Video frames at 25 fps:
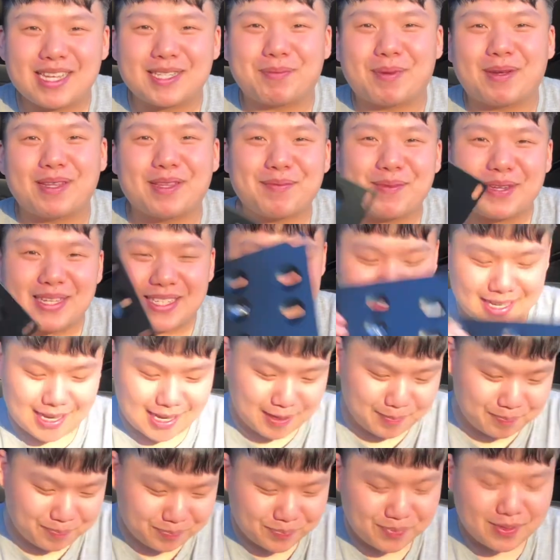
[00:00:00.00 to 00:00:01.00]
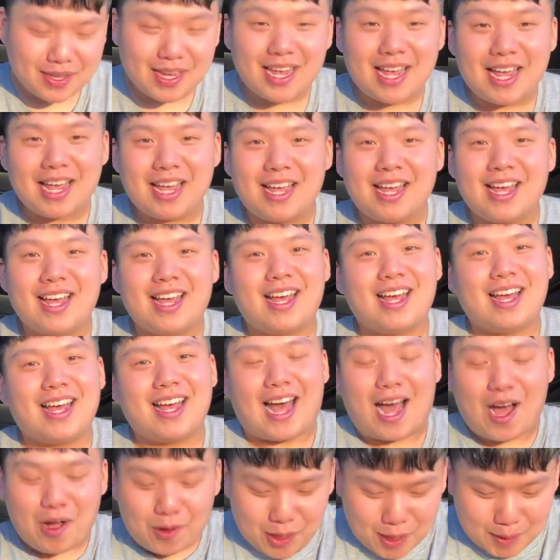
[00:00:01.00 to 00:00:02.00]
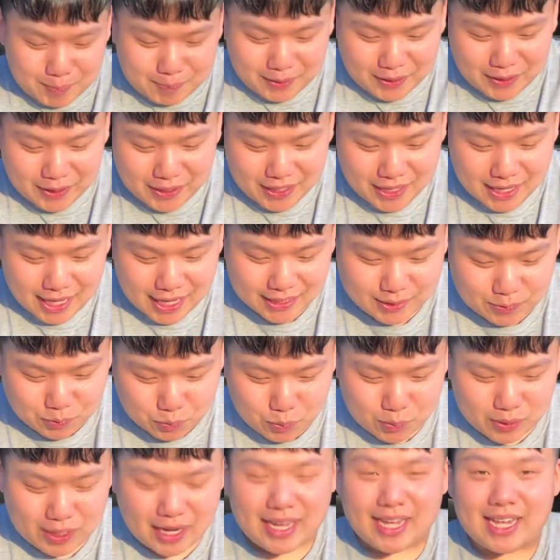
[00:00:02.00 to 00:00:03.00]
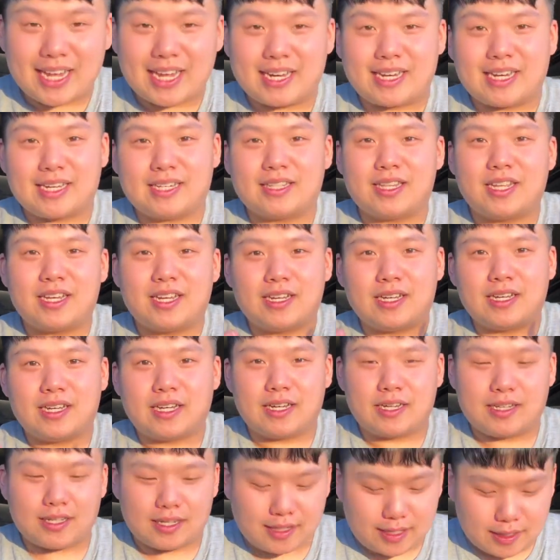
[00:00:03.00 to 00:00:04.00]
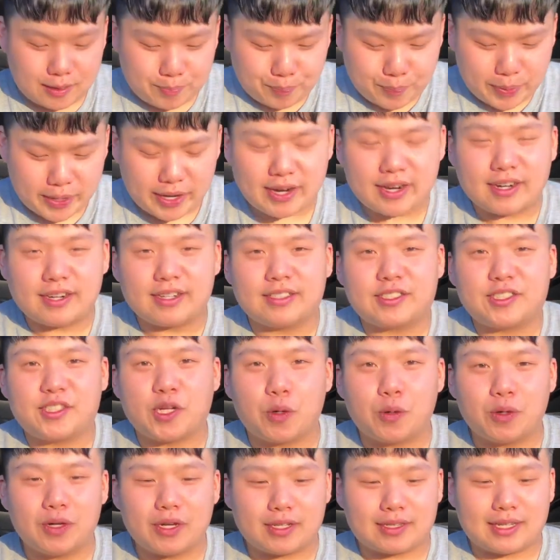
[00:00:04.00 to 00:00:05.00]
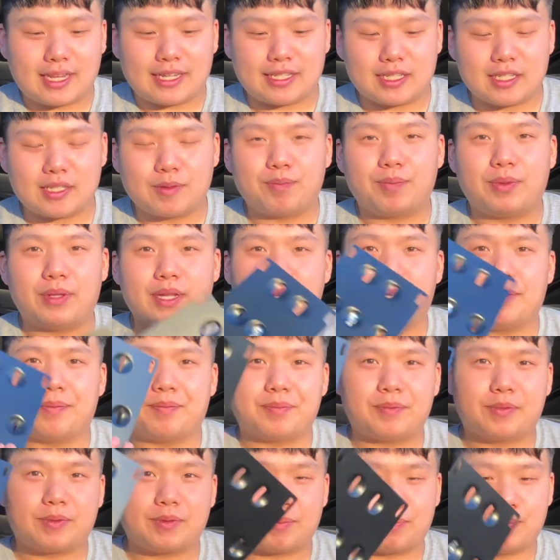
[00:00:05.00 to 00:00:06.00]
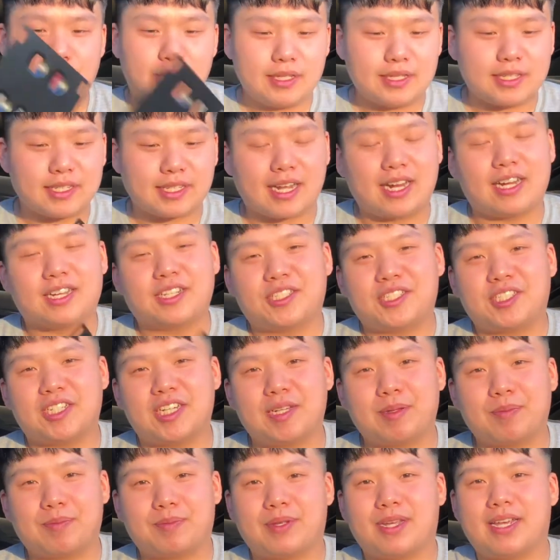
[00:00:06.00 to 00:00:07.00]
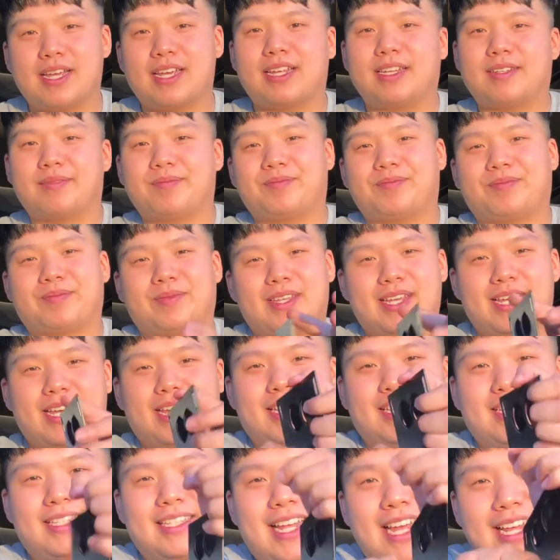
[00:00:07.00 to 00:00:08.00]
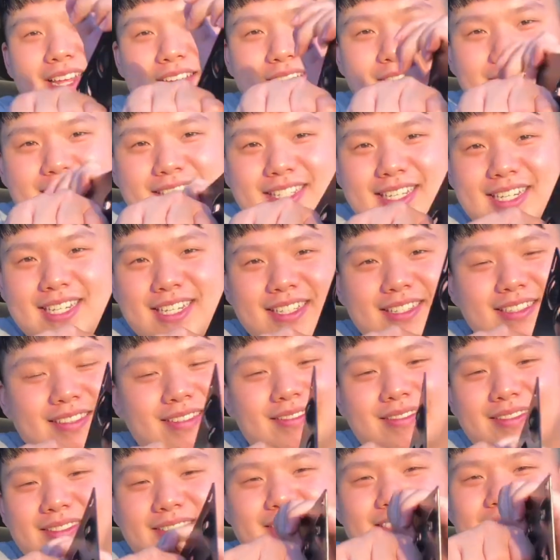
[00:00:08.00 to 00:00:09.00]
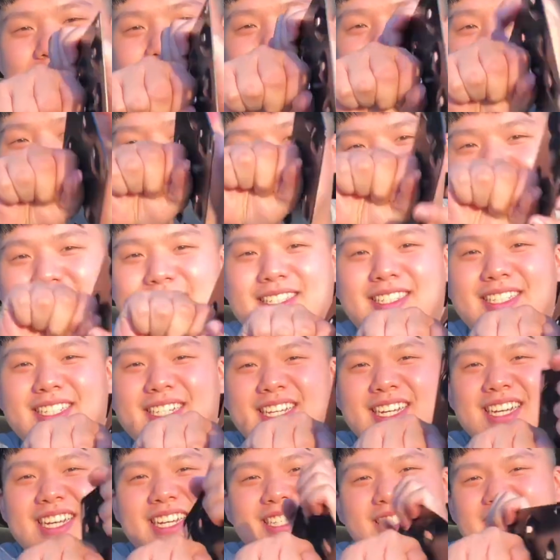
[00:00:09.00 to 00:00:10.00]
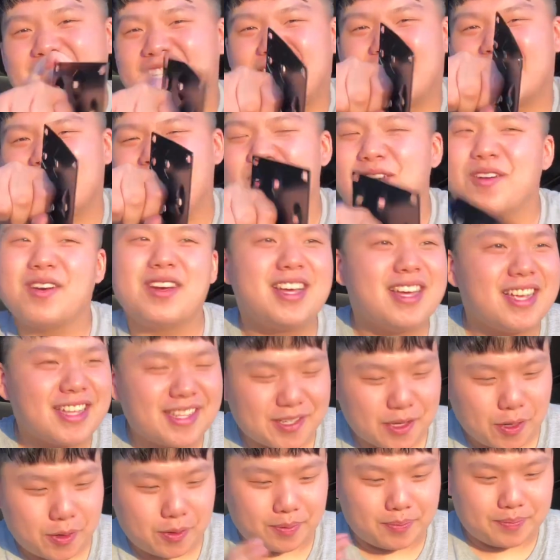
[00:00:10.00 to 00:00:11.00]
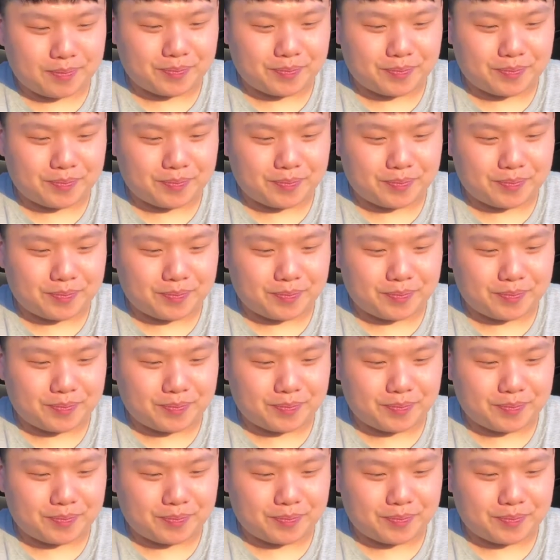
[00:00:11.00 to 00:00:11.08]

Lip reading: by the meantime, I'll update you guys when I get the parent tow hook license plate. This is kind of cheap, and yeah, like you can see, just know. So